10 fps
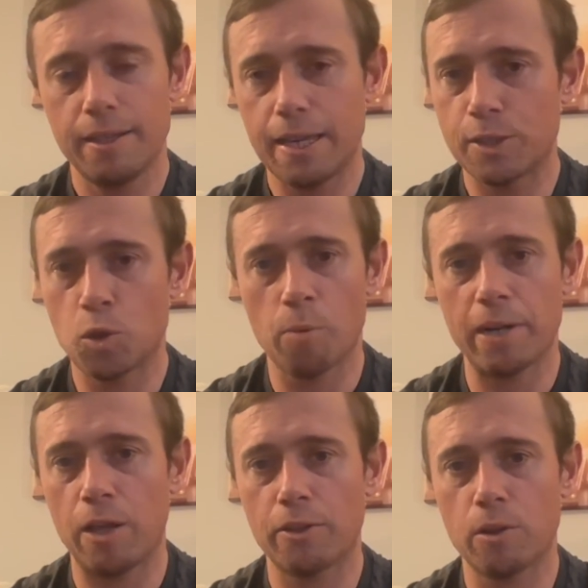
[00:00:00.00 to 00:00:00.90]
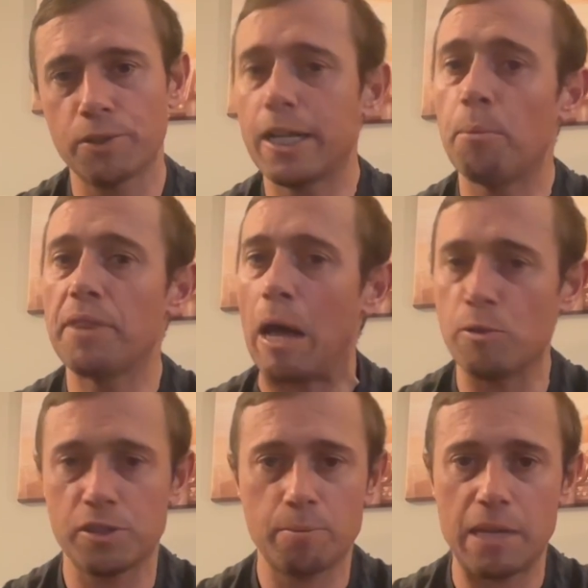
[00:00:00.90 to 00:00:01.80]
as a corporate health coach, helped
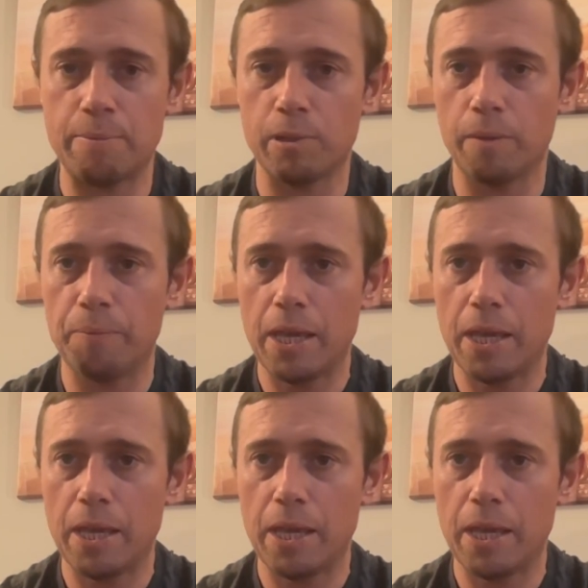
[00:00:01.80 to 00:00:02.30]
thousands of people.